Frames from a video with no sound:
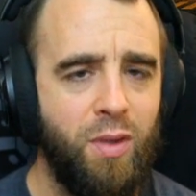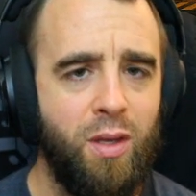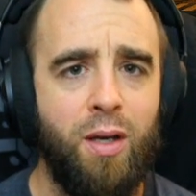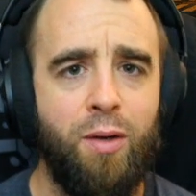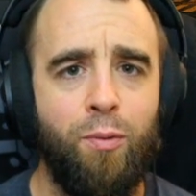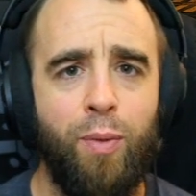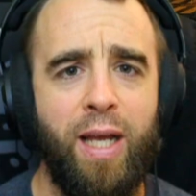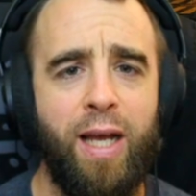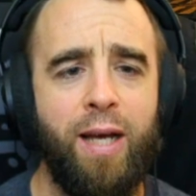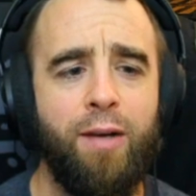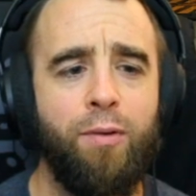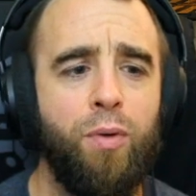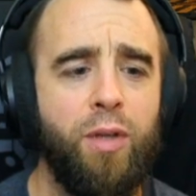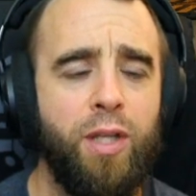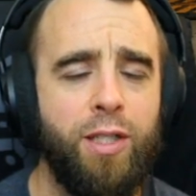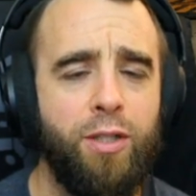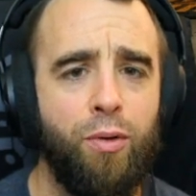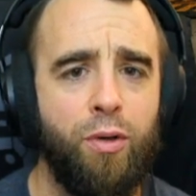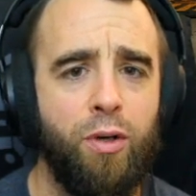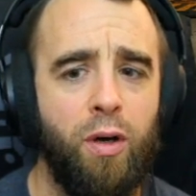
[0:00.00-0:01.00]
and we had
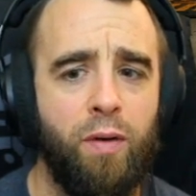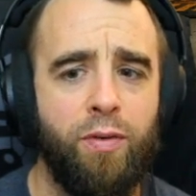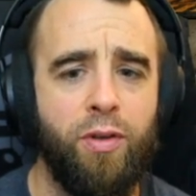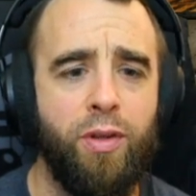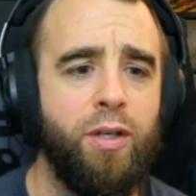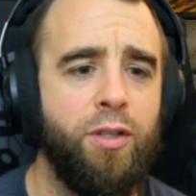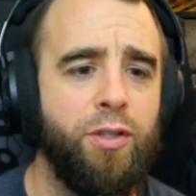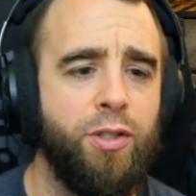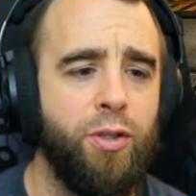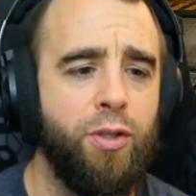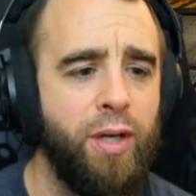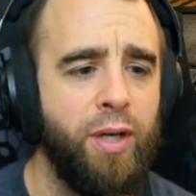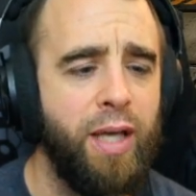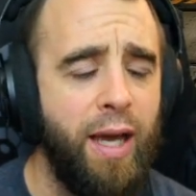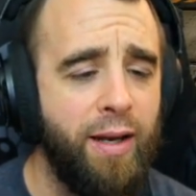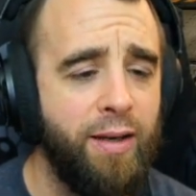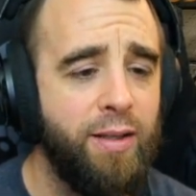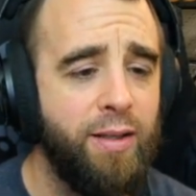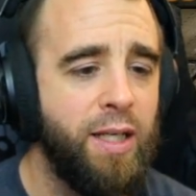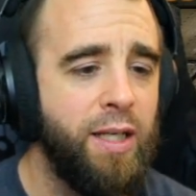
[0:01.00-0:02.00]
really no cover there. So
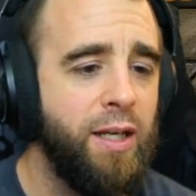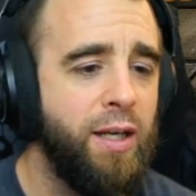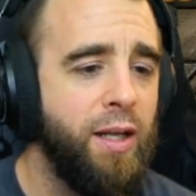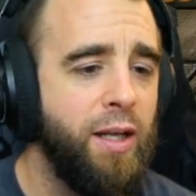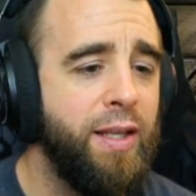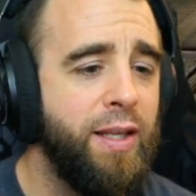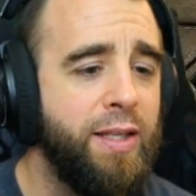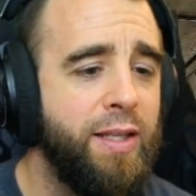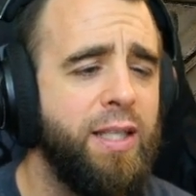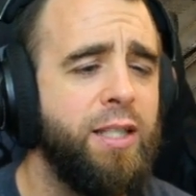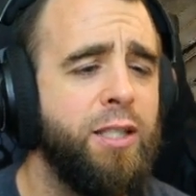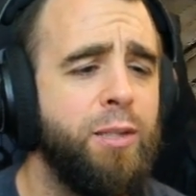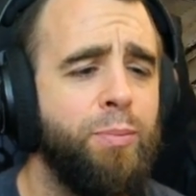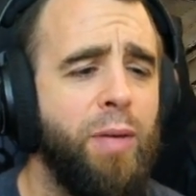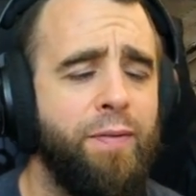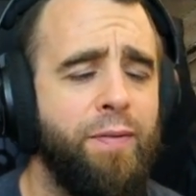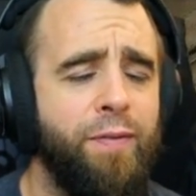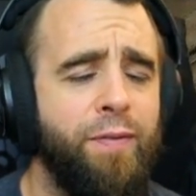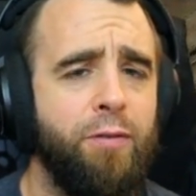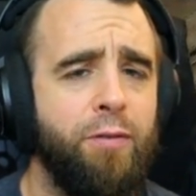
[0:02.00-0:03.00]
again, this is
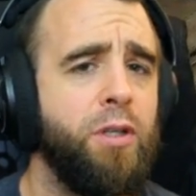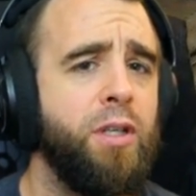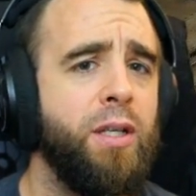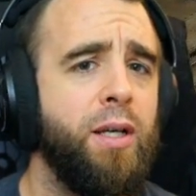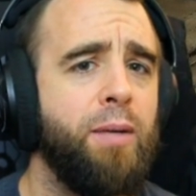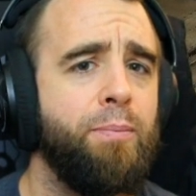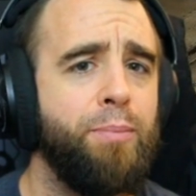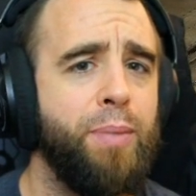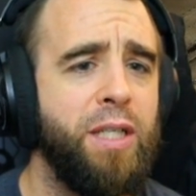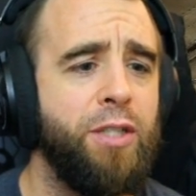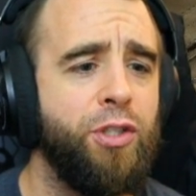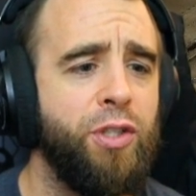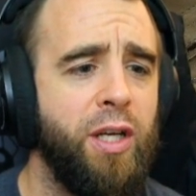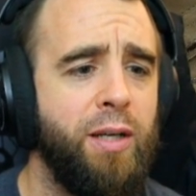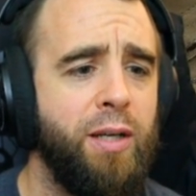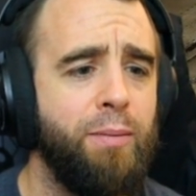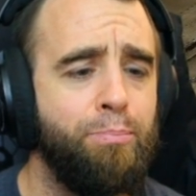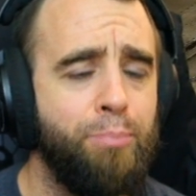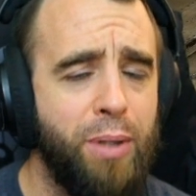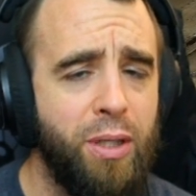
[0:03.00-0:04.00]
my favorite
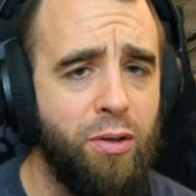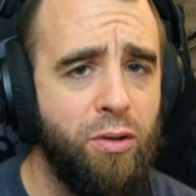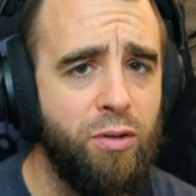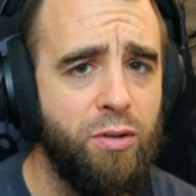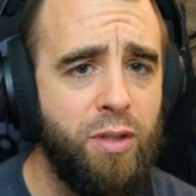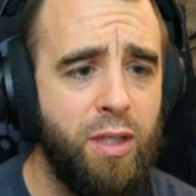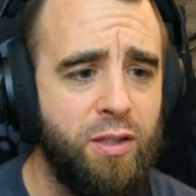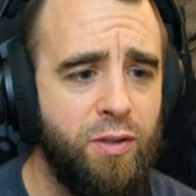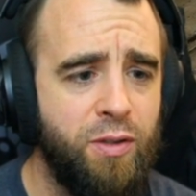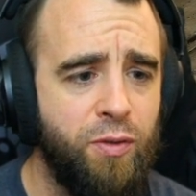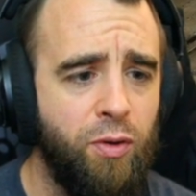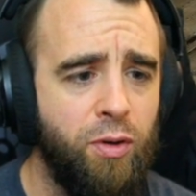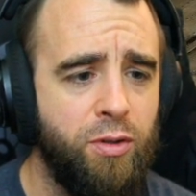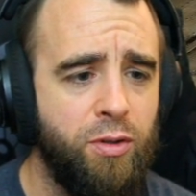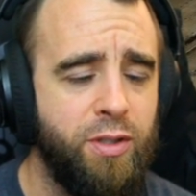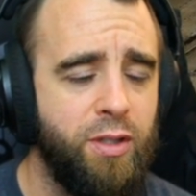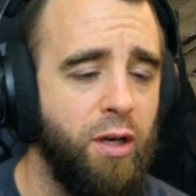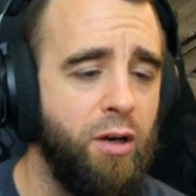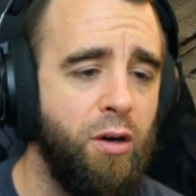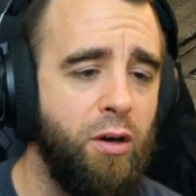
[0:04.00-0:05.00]
BJ build as far
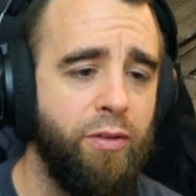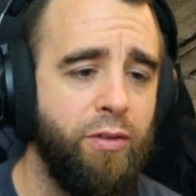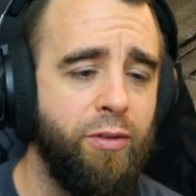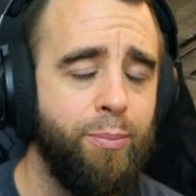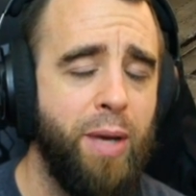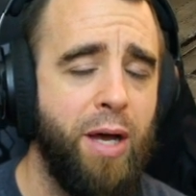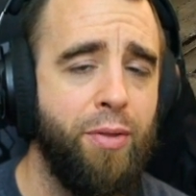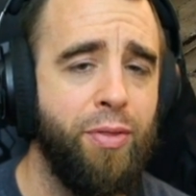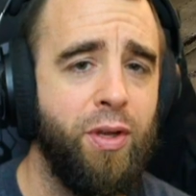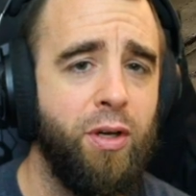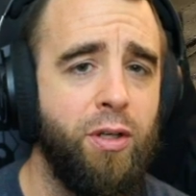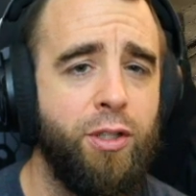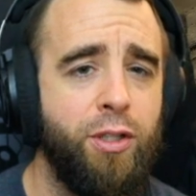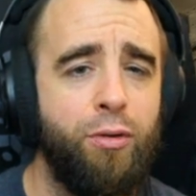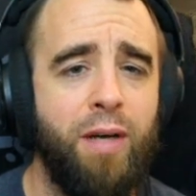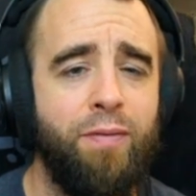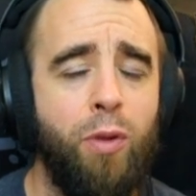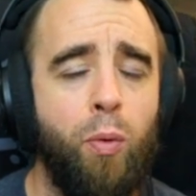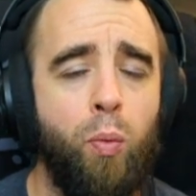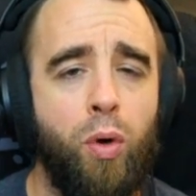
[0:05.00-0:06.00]
as all of them out there. You do
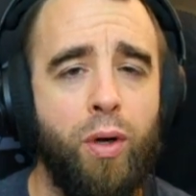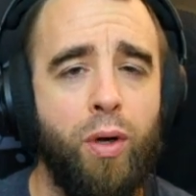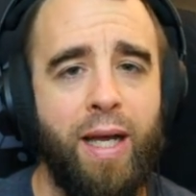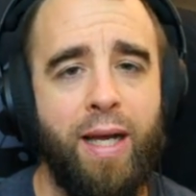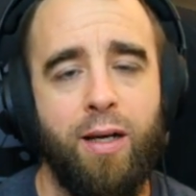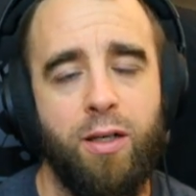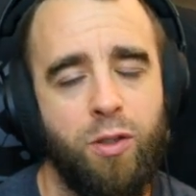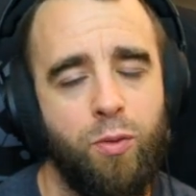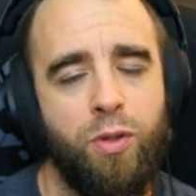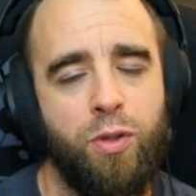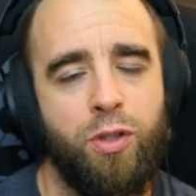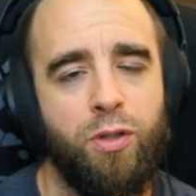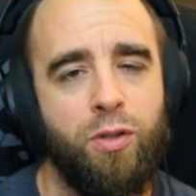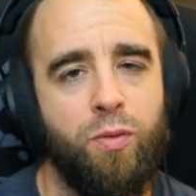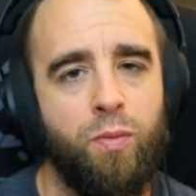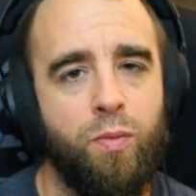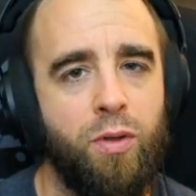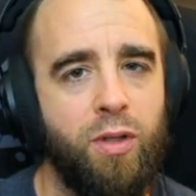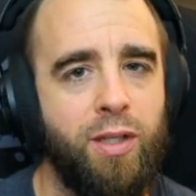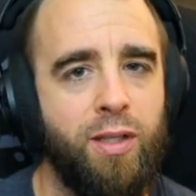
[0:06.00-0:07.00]
have the 1X, which
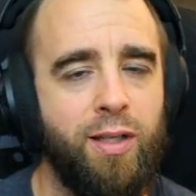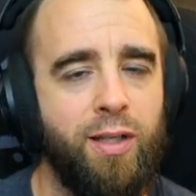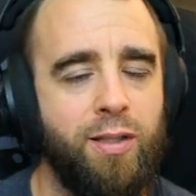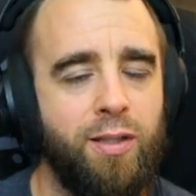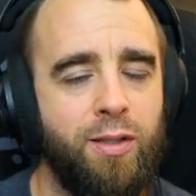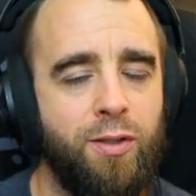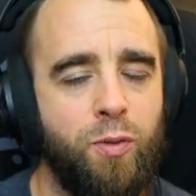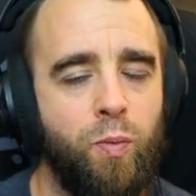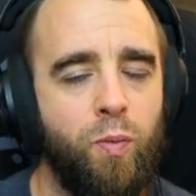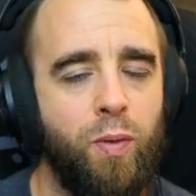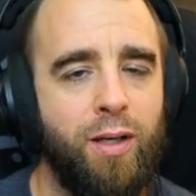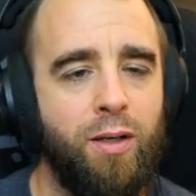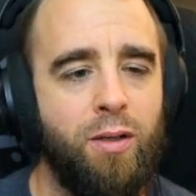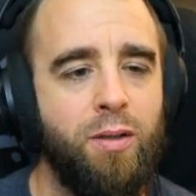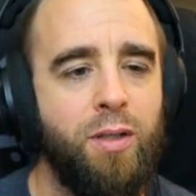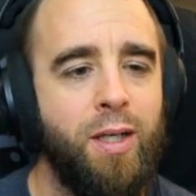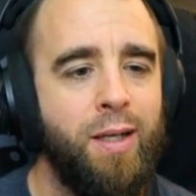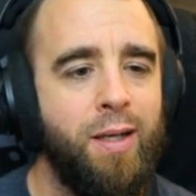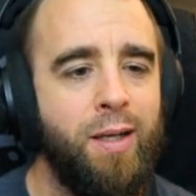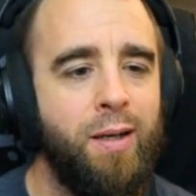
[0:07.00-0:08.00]
is really nice as well.